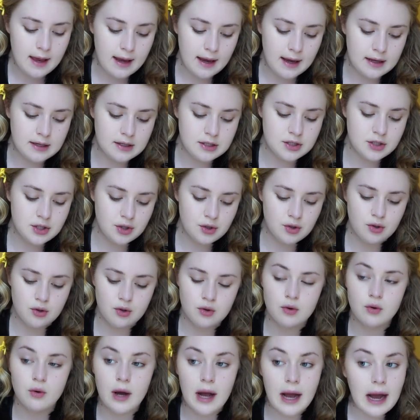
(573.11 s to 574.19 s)
and
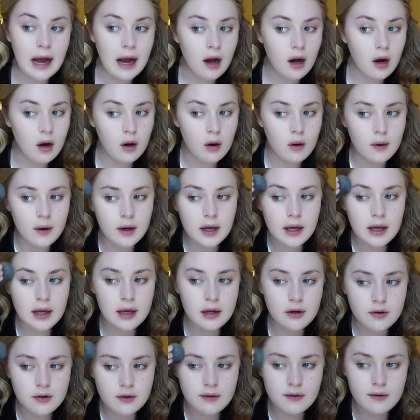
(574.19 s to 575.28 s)
2, how
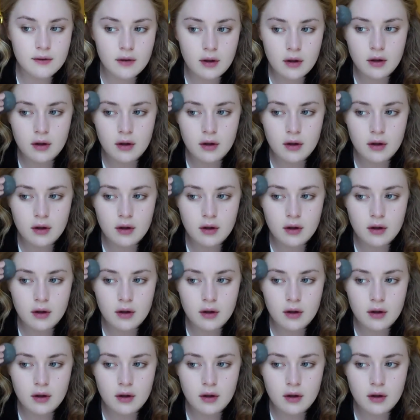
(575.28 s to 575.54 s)
it just,